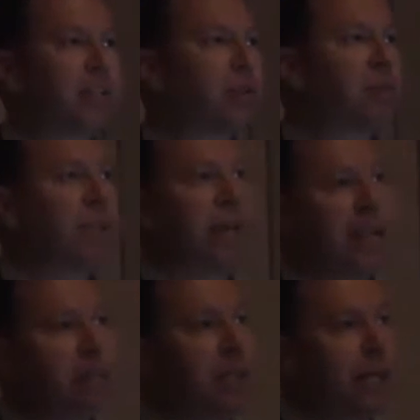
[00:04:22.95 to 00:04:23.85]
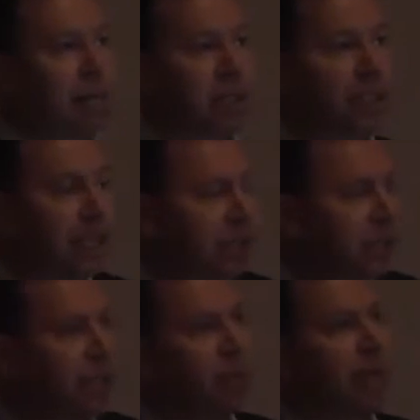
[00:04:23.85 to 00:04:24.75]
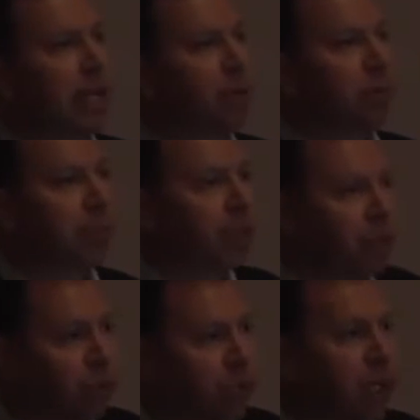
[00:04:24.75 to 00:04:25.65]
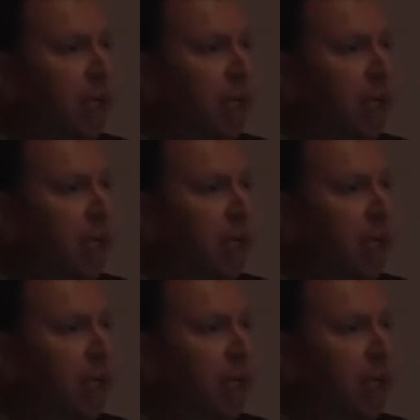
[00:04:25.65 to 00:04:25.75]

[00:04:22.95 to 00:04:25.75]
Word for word: And so if the case became contested and we had to appeal it to a